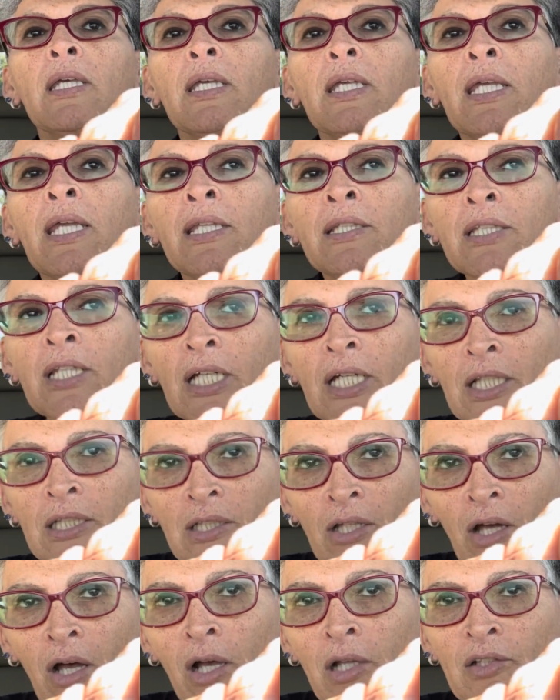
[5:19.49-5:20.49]
In the
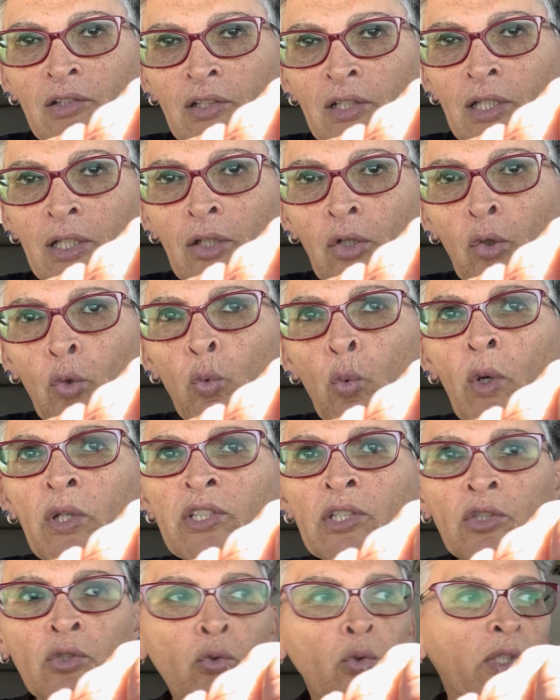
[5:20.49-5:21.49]
closet where
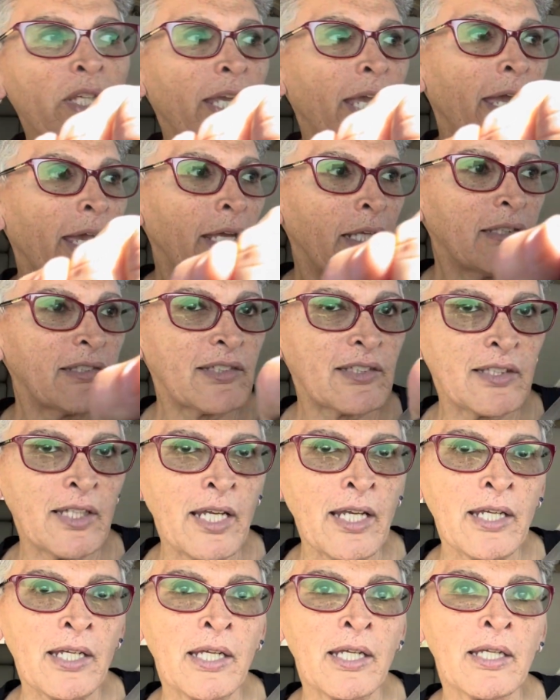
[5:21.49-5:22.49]
the new cat is
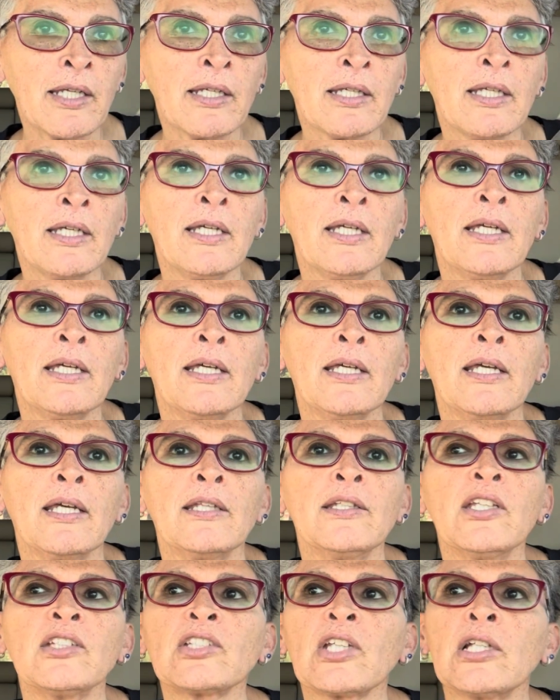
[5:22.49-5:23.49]
staying,
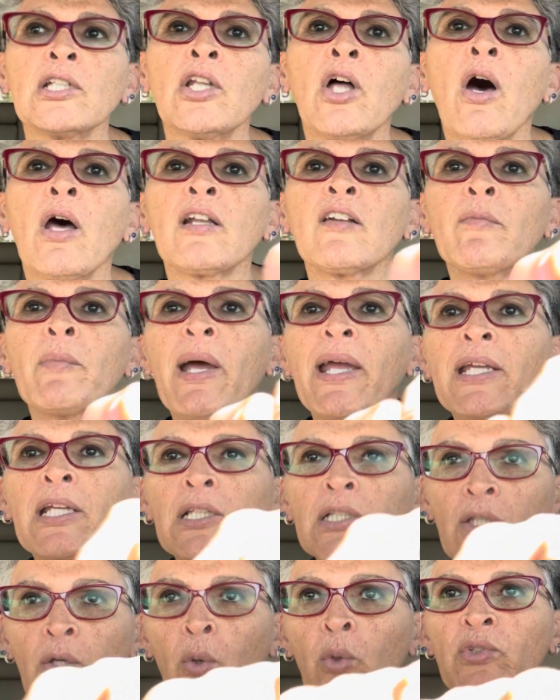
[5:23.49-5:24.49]
there's a lot of my
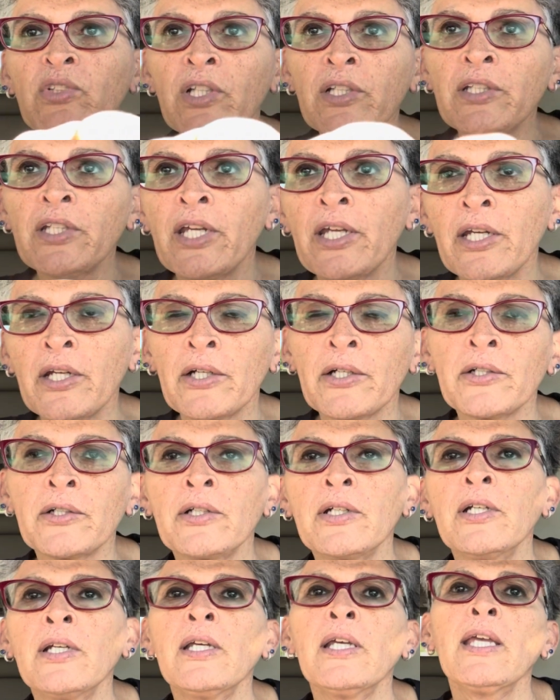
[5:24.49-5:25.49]
clothes in there
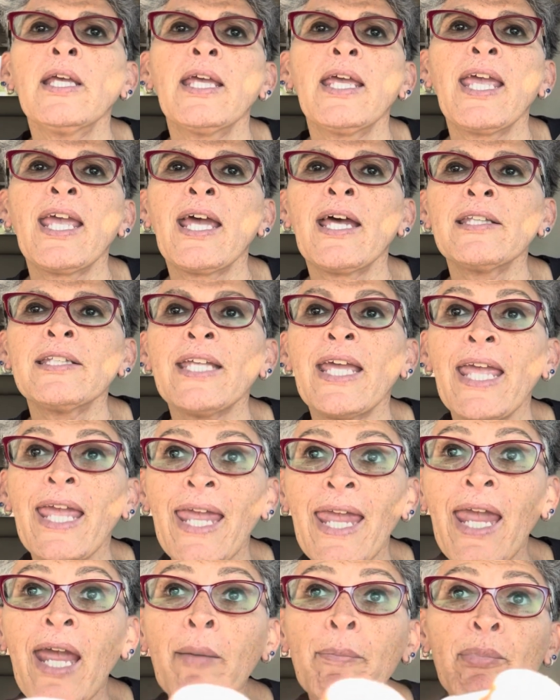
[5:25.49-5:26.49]
and the
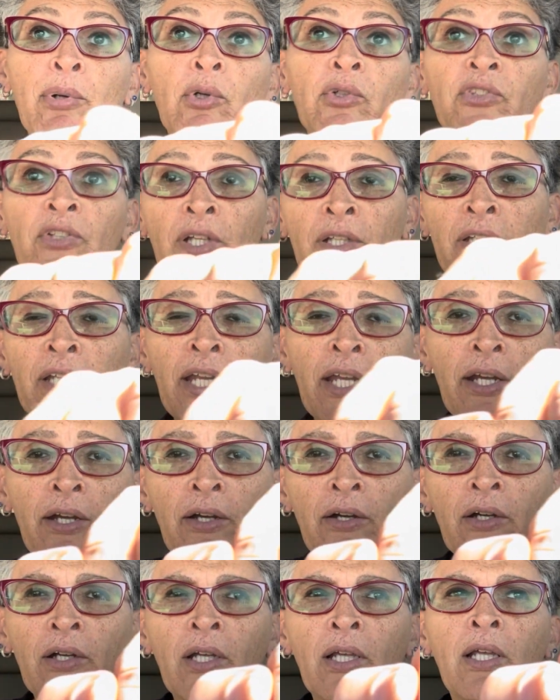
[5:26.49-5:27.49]
hampers in
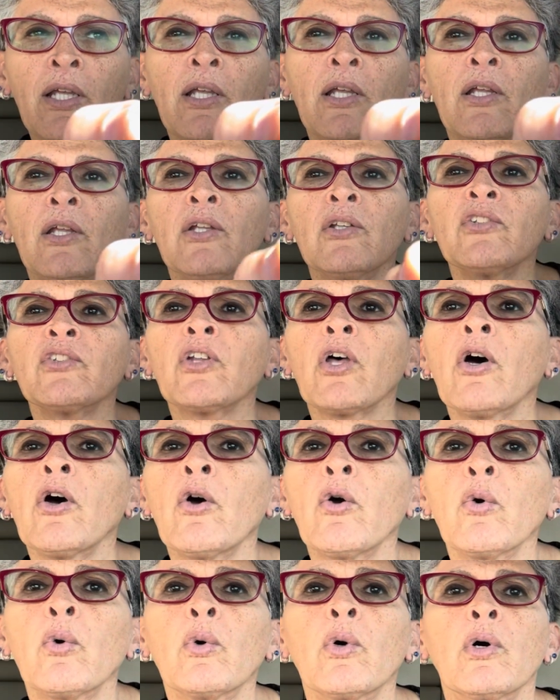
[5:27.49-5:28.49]
there,
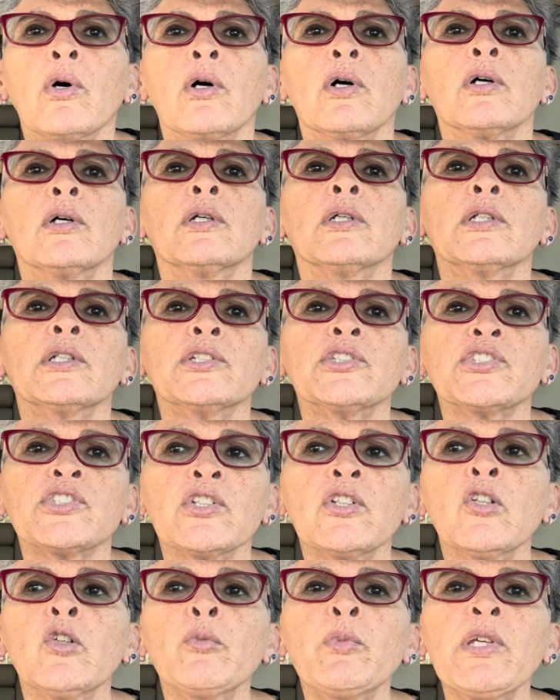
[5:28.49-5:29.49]
so
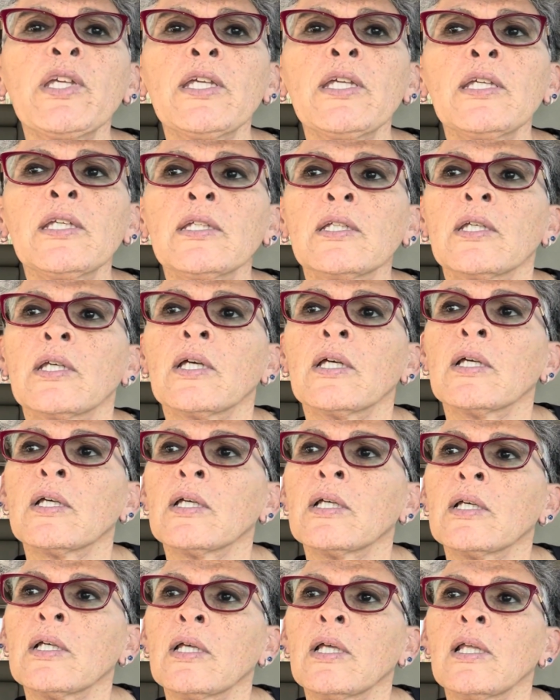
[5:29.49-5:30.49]
she'll be
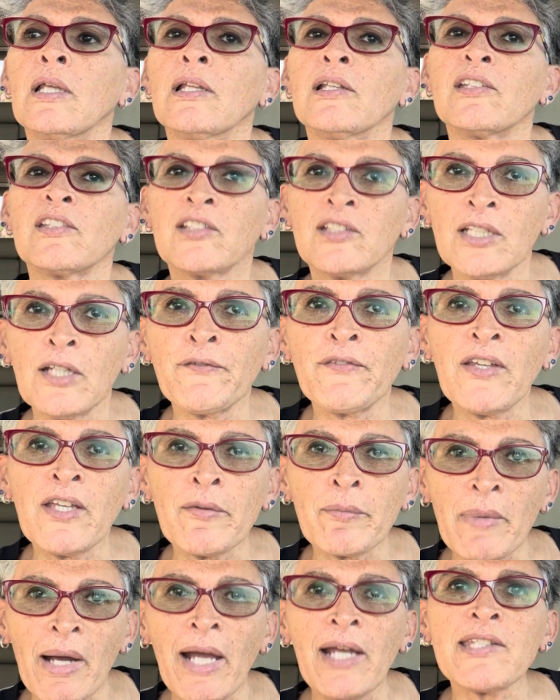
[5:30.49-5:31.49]

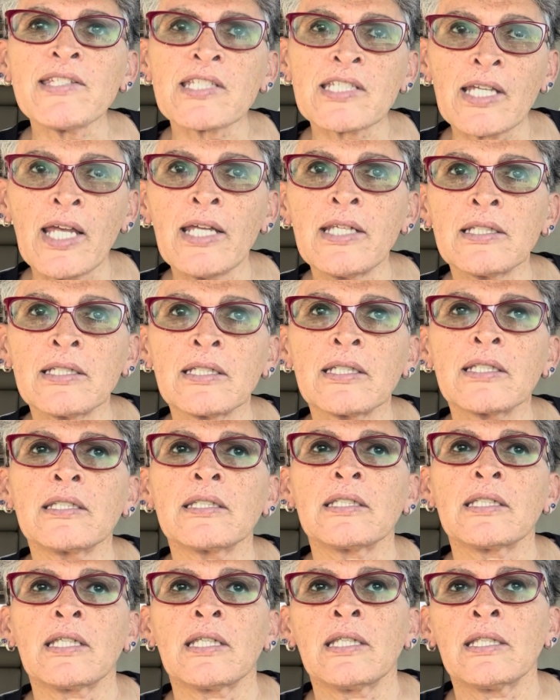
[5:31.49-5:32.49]
sniffing my scent
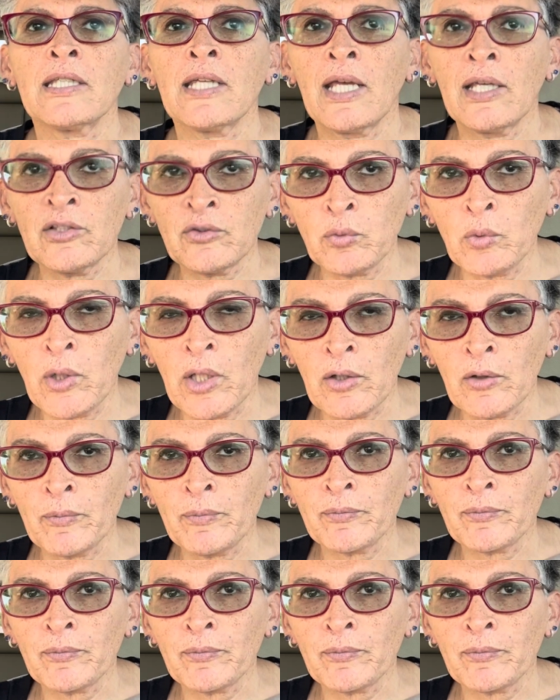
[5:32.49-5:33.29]
as well.